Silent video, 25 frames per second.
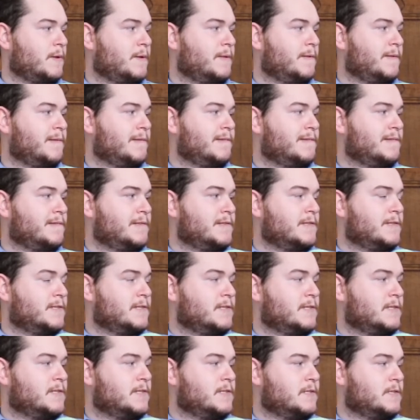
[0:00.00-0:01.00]

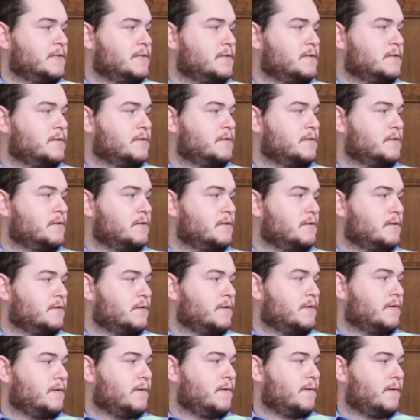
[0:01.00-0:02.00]

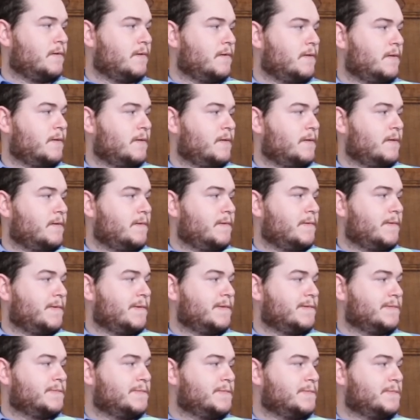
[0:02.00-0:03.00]

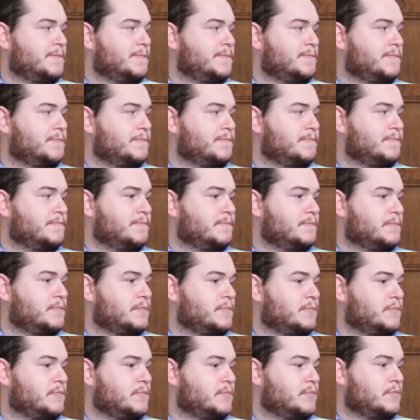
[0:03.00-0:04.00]

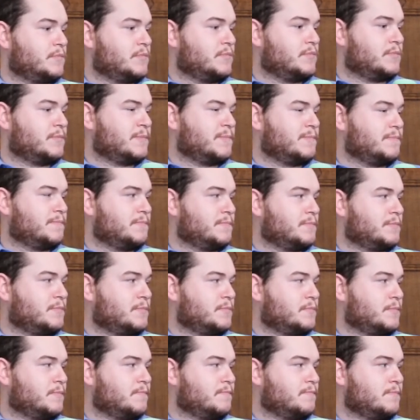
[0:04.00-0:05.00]

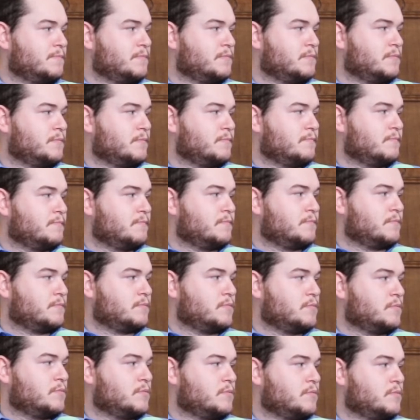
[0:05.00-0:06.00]

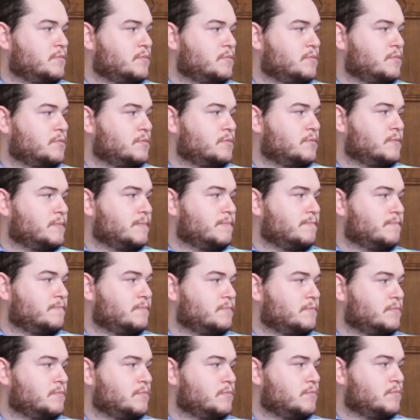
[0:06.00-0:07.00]

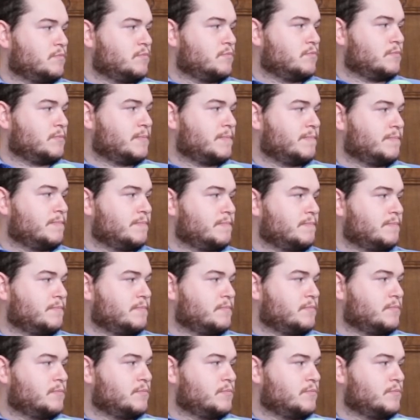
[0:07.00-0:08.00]
[no speech]